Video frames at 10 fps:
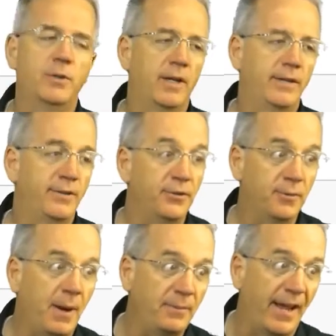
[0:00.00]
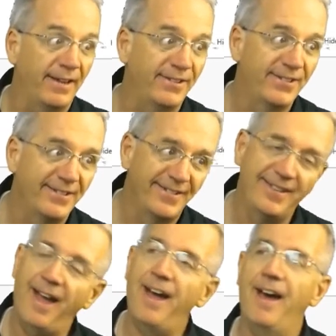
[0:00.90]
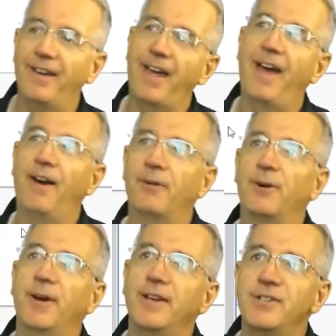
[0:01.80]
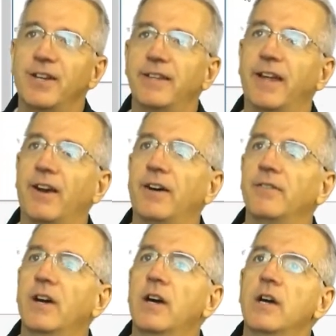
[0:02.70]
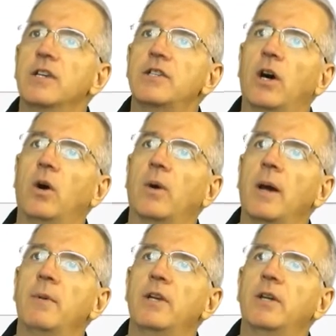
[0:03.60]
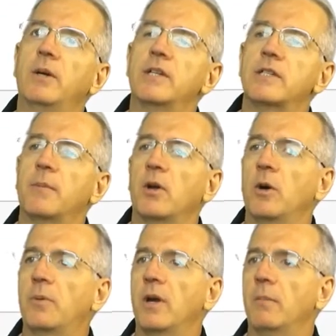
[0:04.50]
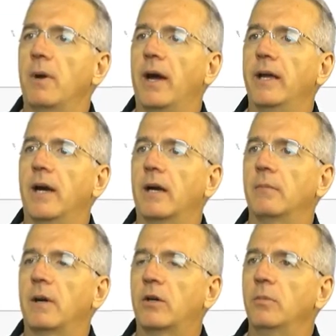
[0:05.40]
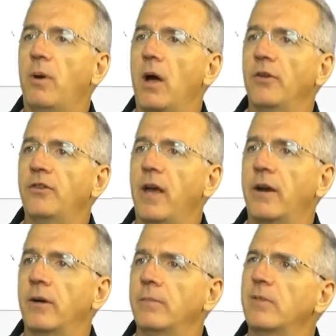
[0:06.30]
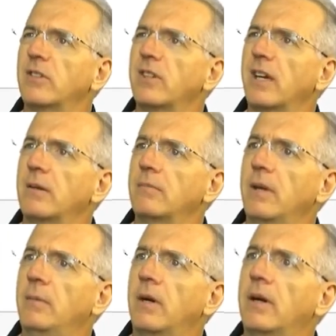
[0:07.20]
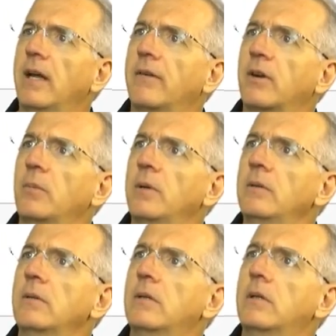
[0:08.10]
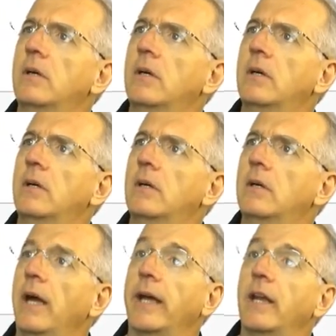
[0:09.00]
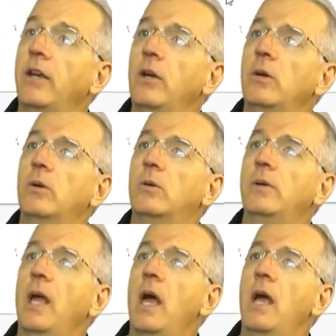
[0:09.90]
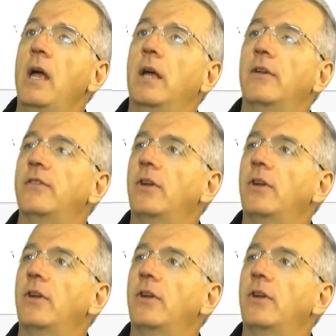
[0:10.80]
you and do some updates? Nah, nah, we'll go ahead and shut that off. So what I'm going to do is I'm going to open up my, uh, my group policy editor. Looks like maybe I already have it open. And I do, yay.